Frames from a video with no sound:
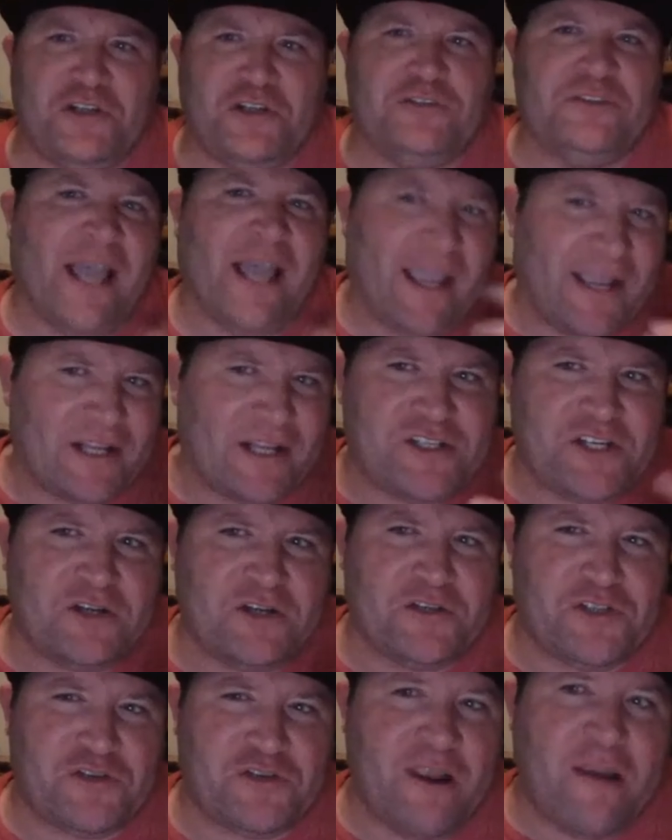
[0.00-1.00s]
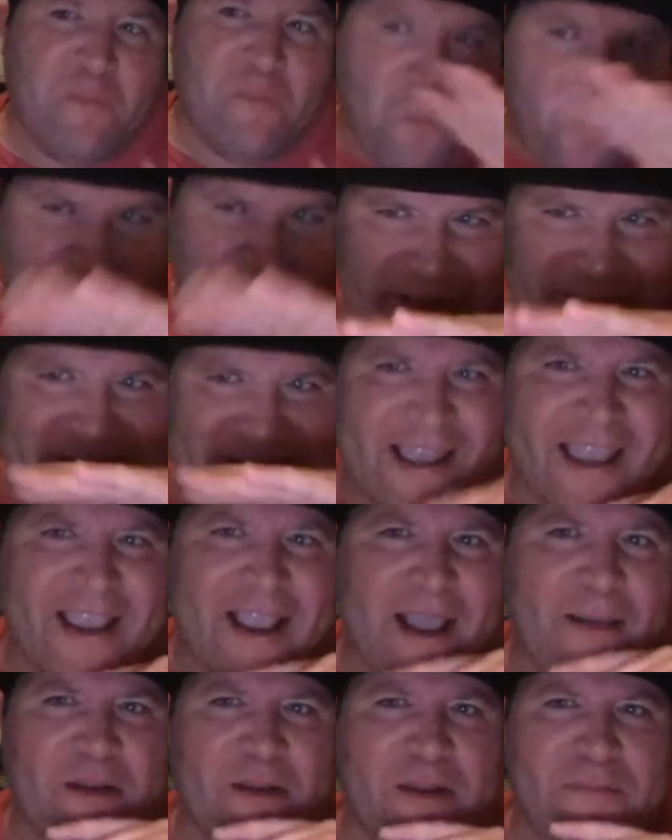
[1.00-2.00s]
day, a chill stream. Wednesday,
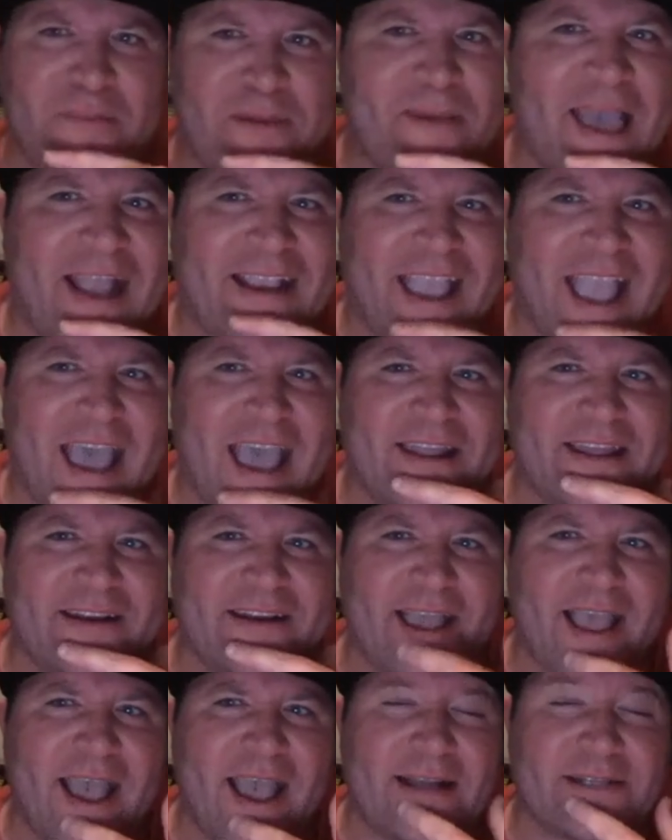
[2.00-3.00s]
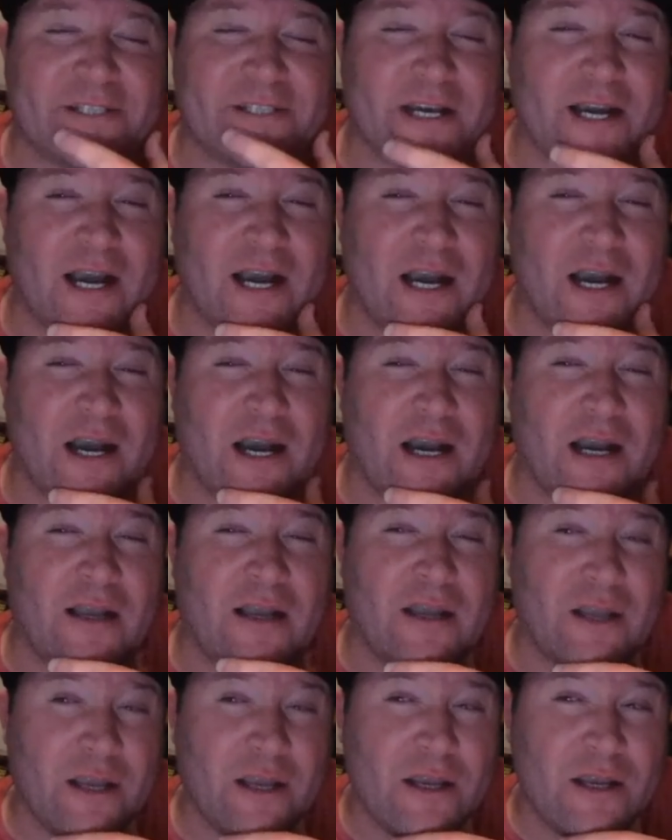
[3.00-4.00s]
I'm going to be back at it at uh,
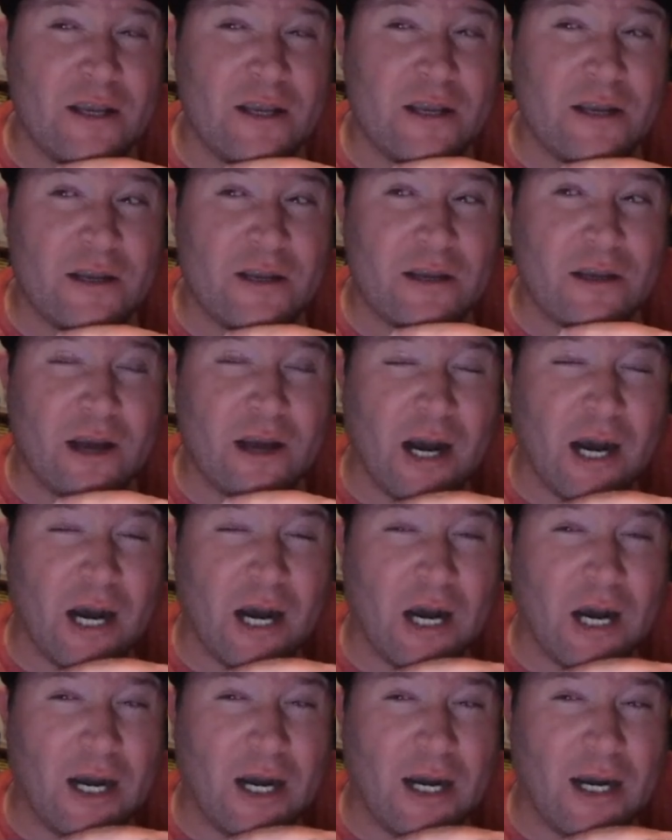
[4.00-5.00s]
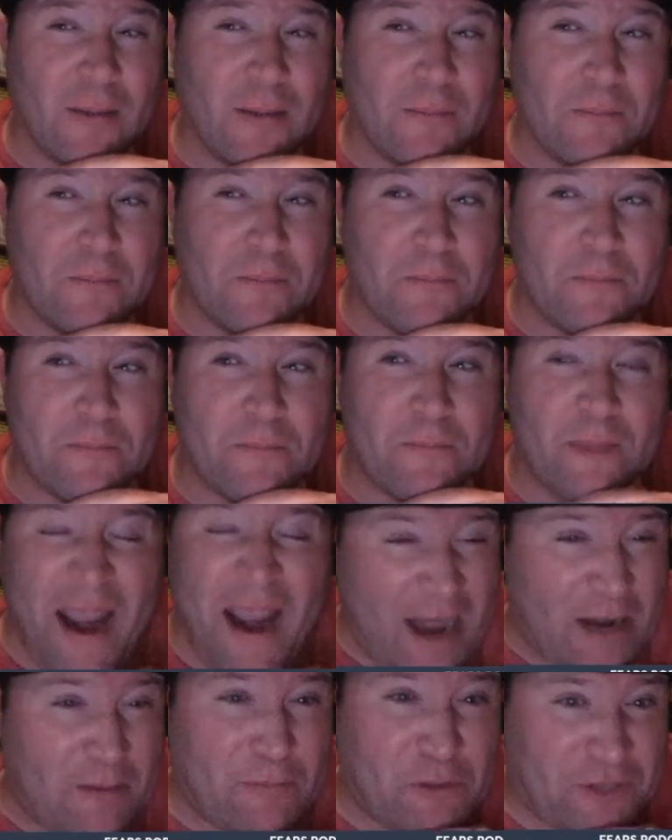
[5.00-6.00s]
uh,
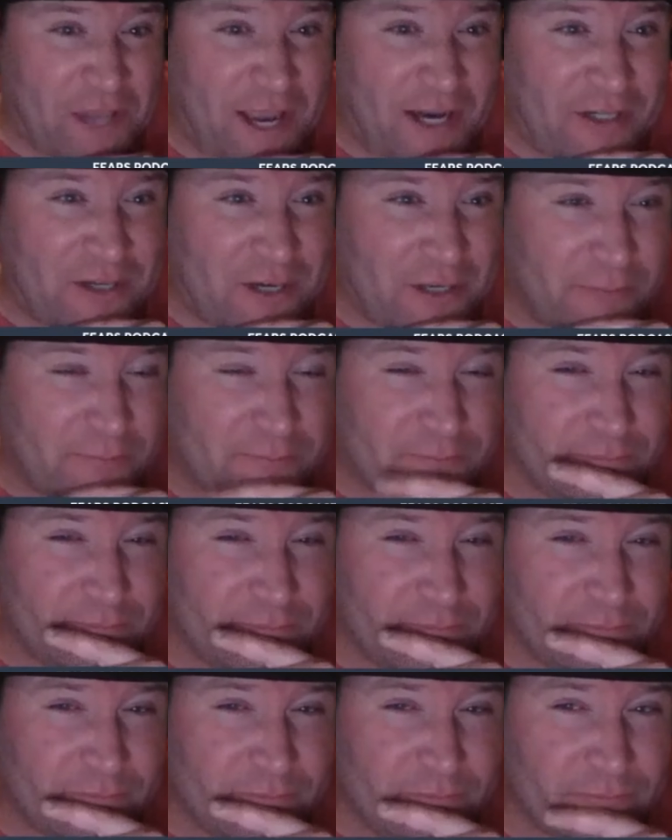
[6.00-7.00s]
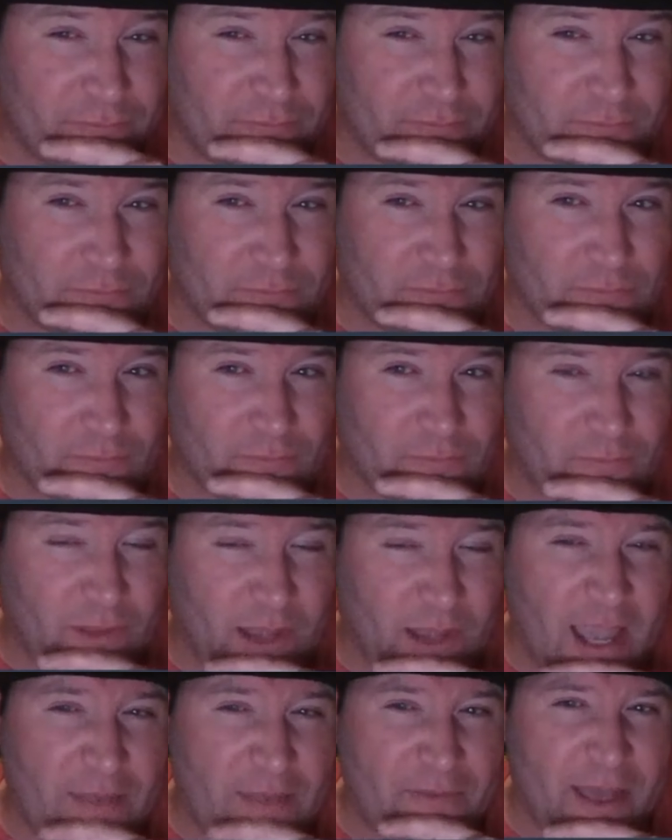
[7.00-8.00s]
Animal Kingdom.
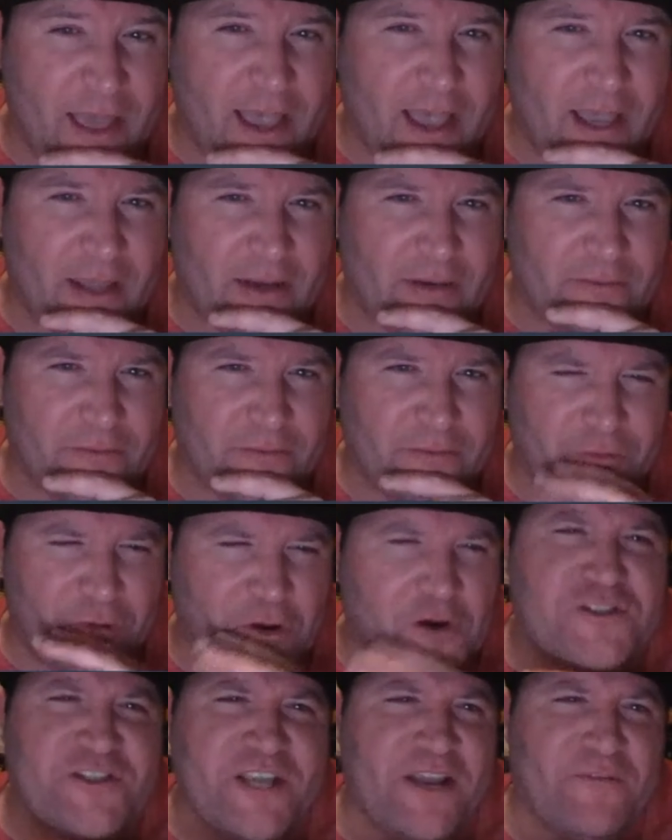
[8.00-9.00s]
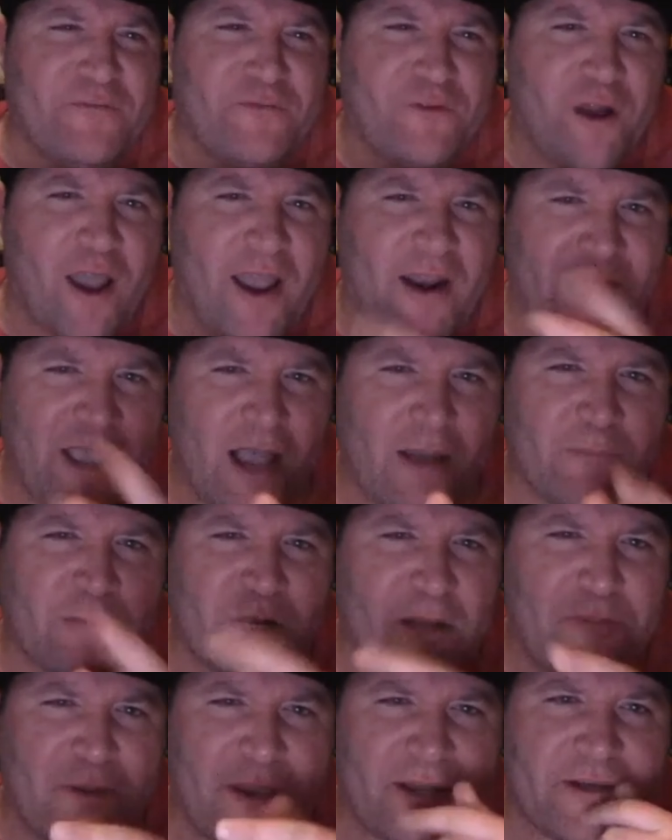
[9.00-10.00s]
And then Thursday and Friday, I'm
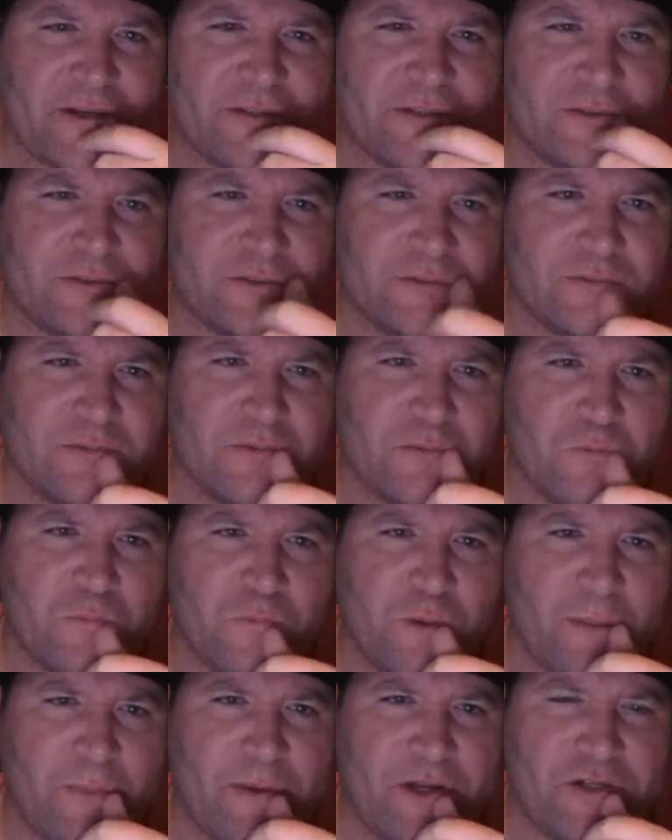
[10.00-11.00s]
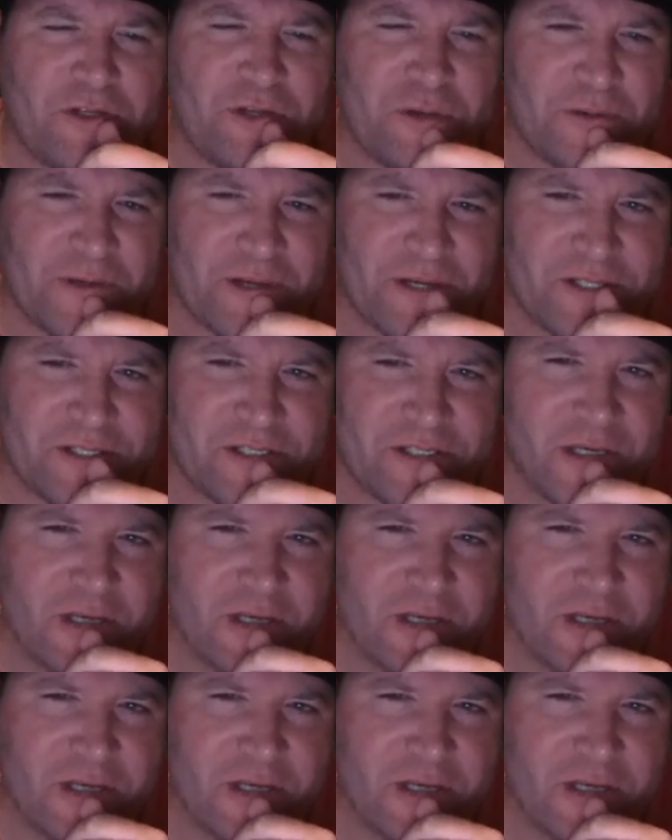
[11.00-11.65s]
going to pick what I'm going to do because